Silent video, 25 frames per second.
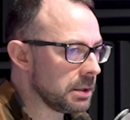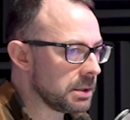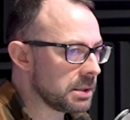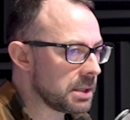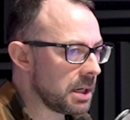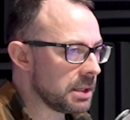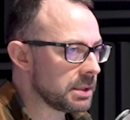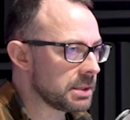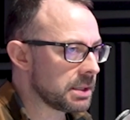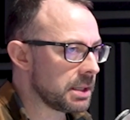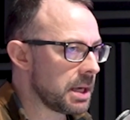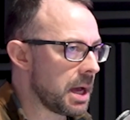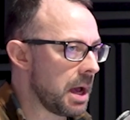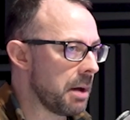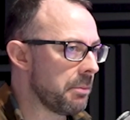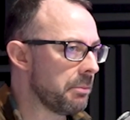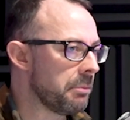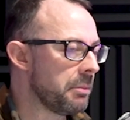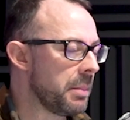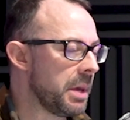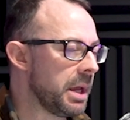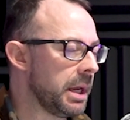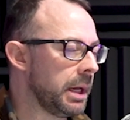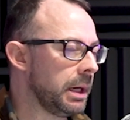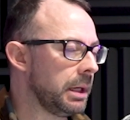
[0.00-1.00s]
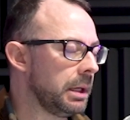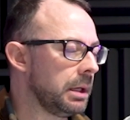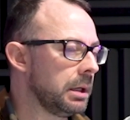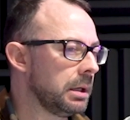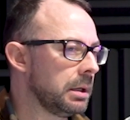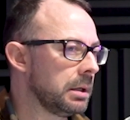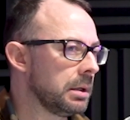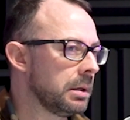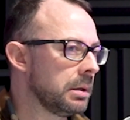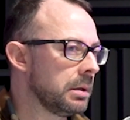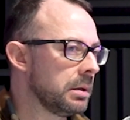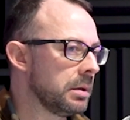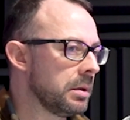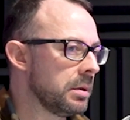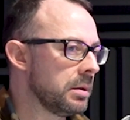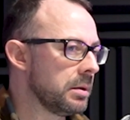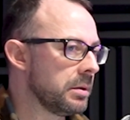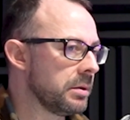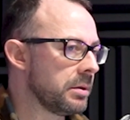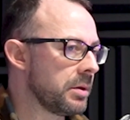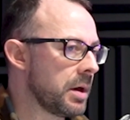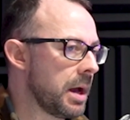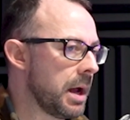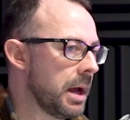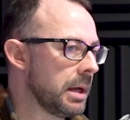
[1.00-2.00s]
Does that mean
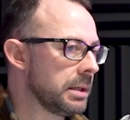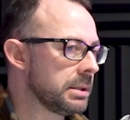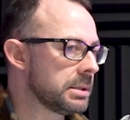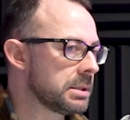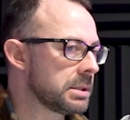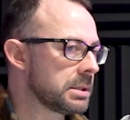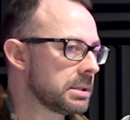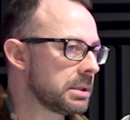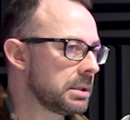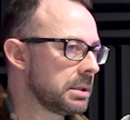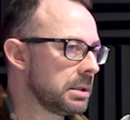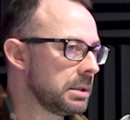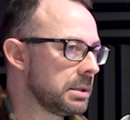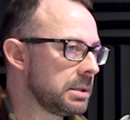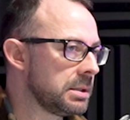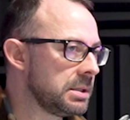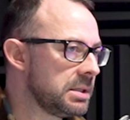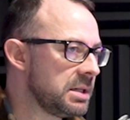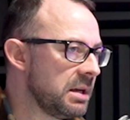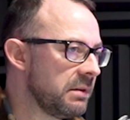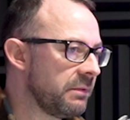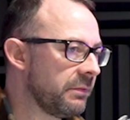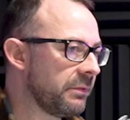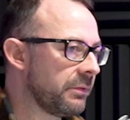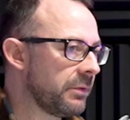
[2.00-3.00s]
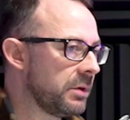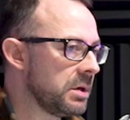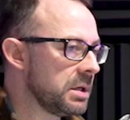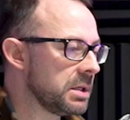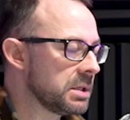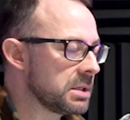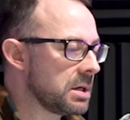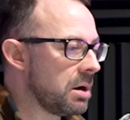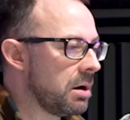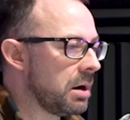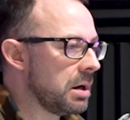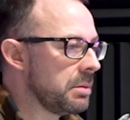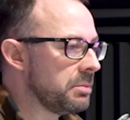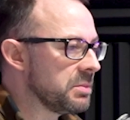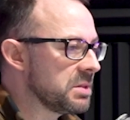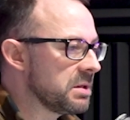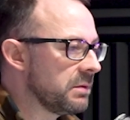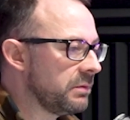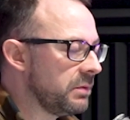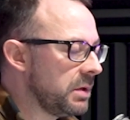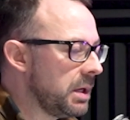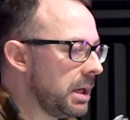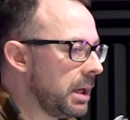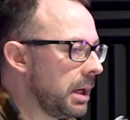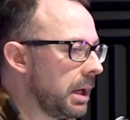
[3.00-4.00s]
that different times
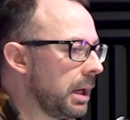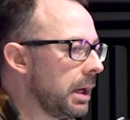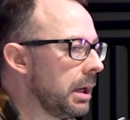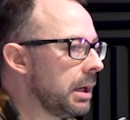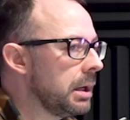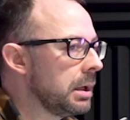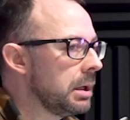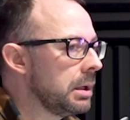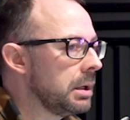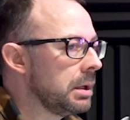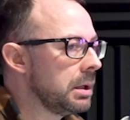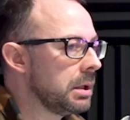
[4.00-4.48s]
of year,